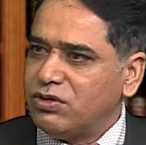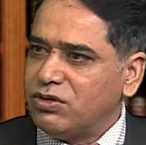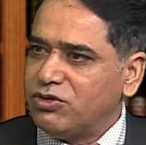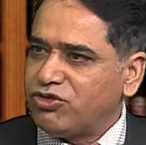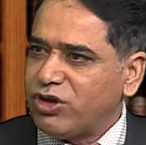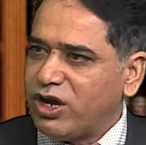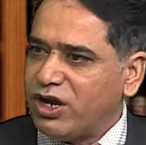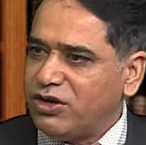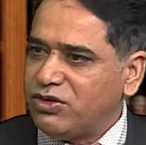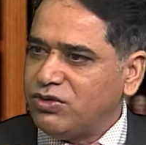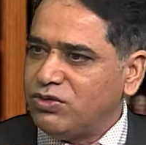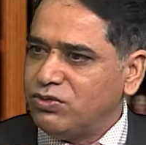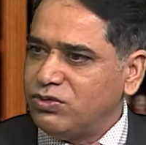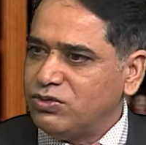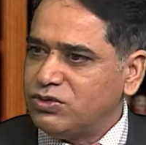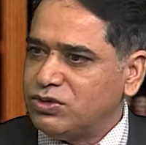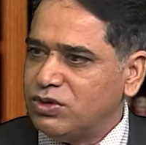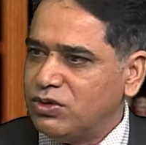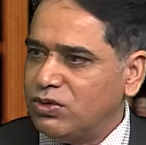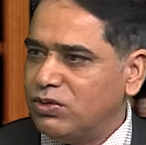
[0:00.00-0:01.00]
try to do
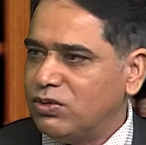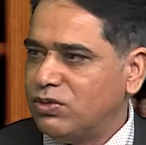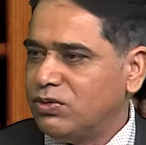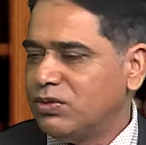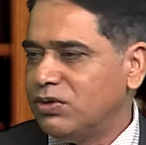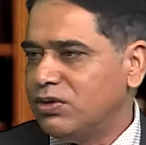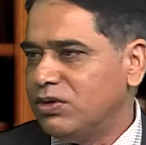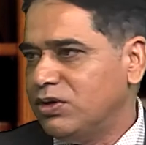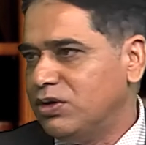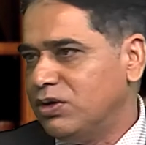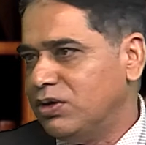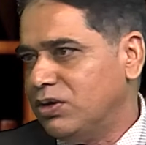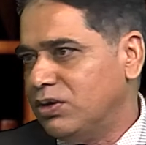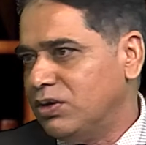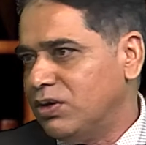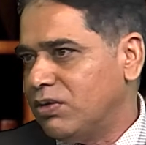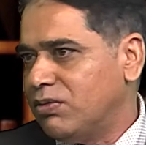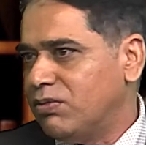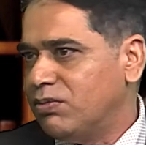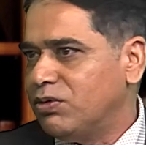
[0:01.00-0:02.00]
so,
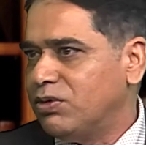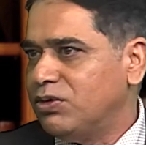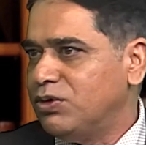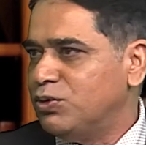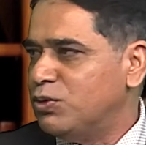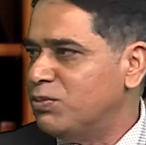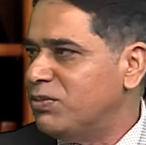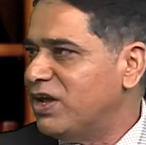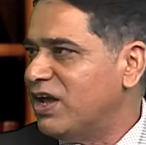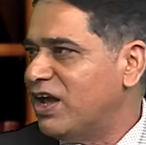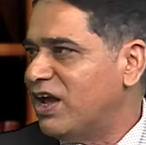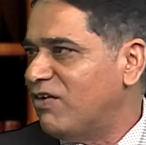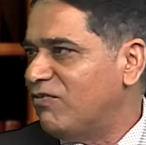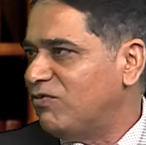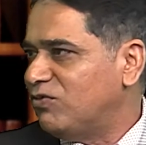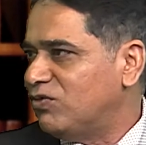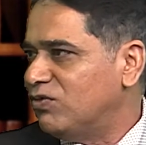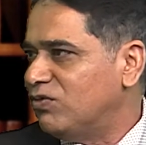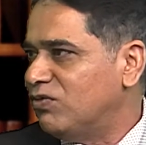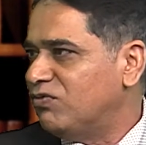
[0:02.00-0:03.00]
you may have to